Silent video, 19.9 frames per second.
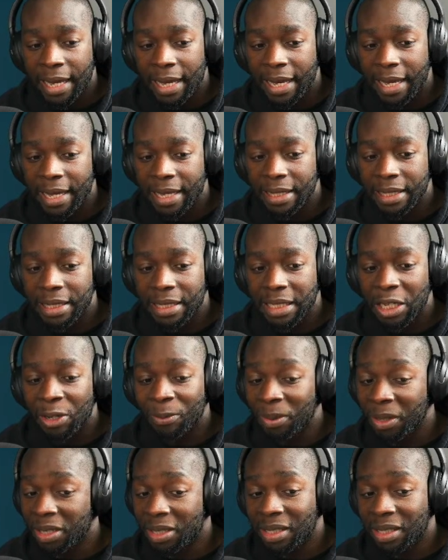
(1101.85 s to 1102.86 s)
And it'll
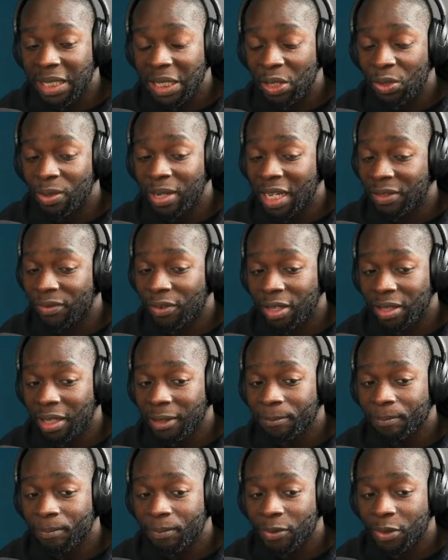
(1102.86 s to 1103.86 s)
be good to see you next Friday
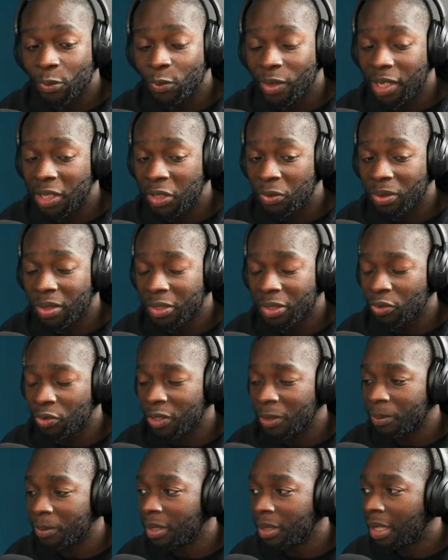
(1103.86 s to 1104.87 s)
when I do another
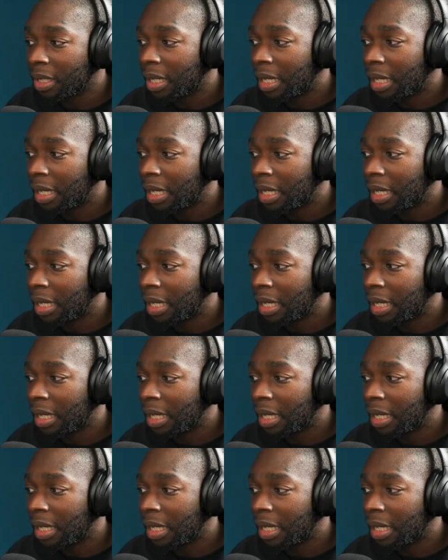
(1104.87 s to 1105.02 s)
stream.